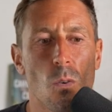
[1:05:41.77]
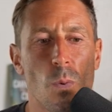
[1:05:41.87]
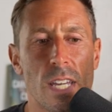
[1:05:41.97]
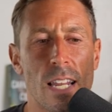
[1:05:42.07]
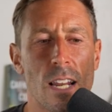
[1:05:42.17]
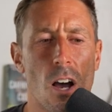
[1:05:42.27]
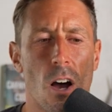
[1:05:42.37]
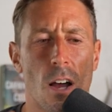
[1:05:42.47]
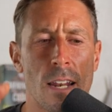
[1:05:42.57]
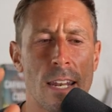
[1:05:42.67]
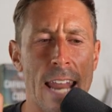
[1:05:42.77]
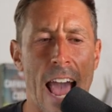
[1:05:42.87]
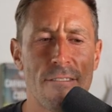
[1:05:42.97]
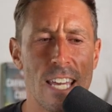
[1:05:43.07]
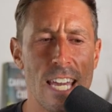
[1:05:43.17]
we can
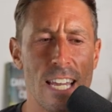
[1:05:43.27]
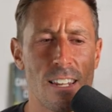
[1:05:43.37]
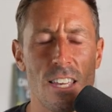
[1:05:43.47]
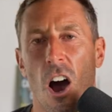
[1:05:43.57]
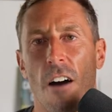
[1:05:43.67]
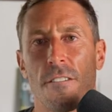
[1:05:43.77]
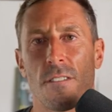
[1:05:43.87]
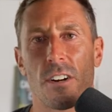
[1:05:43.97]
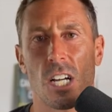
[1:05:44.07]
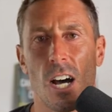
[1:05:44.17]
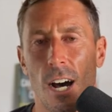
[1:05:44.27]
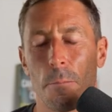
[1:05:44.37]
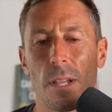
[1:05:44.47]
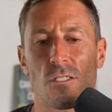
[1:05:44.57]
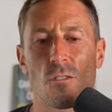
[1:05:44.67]
navigate the often very
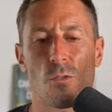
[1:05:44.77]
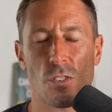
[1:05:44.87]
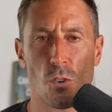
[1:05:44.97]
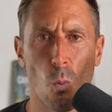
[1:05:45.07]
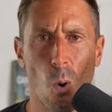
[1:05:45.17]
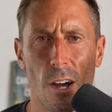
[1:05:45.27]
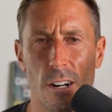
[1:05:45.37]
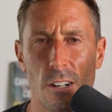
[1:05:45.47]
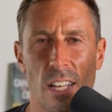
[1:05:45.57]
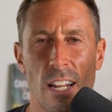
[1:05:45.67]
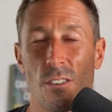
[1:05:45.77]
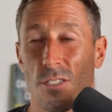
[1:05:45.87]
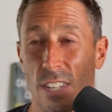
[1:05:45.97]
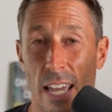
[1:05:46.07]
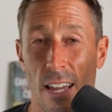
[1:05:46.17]
complex nutritional waters and
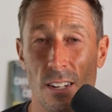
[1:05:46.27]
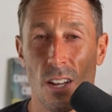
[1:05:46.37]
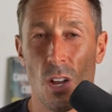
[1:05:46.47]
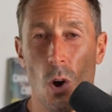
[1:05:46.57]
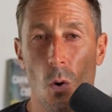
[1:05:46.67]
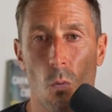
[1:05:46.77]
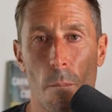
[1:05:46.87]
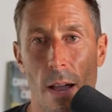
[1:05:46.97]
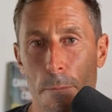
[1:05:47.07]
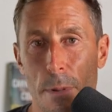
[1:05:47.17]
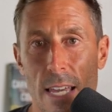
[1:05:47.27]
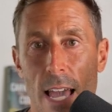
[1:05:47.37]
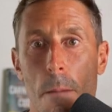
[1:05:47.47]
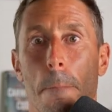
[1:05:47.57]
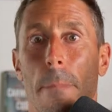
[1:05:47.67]
understand what might be
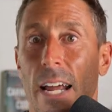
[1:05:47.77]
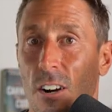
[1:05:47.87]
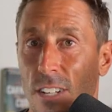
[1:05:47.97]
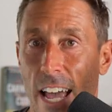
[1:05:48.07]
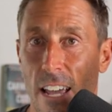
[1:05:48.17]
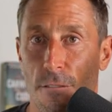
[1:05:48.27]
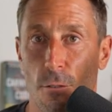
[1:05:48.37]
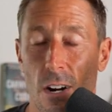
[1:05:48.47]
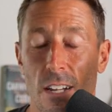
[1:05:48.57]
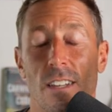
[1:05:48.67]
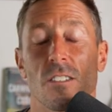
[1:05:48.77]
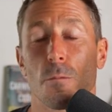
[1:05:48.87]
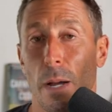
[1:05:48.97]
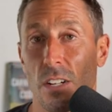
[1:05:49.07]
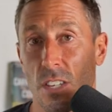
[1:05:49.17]
a better diet for us,
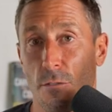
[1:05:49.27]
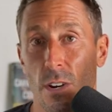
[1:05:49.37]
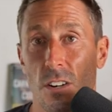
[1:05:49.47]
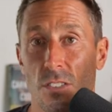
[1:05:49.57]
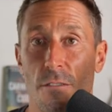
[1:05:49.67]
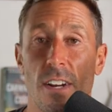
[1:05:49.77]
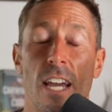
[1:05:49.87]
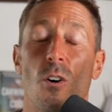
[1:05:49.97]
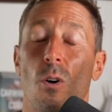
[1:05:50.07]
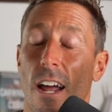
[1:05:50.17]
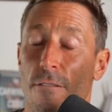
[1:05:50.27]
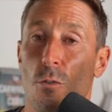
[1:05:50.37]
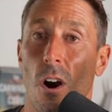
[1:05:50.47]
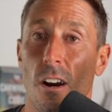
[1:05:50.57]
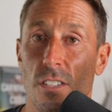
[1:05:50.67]
especially if we are suffering. I know a lot of
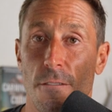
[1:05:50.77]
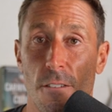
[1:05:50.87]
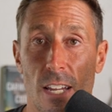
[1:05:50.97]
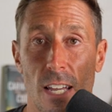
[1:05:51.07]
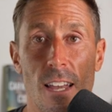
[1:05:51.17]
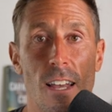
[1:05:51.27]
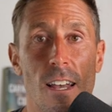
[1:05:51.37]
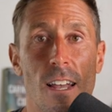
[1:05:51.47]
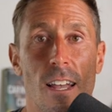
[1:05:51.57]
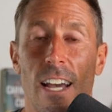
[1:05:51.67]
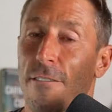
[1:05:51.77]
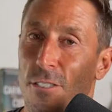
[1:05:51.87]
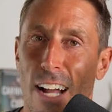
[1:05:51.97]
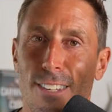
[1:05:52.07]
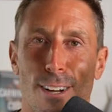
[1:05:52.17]
you are suffering. And if
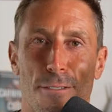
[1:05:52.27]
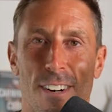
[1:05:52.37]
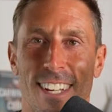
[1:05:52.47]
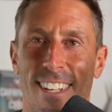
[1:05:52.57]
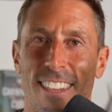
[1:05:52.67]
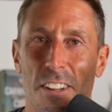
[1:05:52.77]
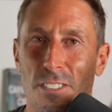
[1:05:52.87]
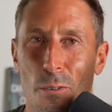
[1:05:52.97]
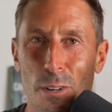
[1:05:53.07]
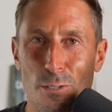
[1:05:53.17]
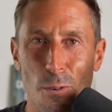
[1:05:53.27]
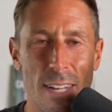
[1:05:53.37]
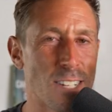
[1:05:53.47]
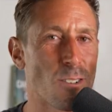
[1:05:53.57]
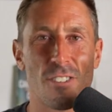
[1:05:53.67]
you're not suffering, let us know what you're
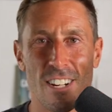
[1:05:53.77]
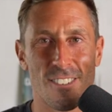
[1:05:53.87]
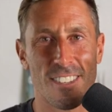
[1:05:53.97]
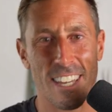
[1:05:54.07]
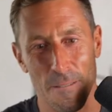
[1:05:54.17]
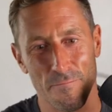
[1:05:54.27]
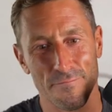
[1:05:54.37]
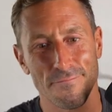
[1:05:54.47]
doing and don't change a thing.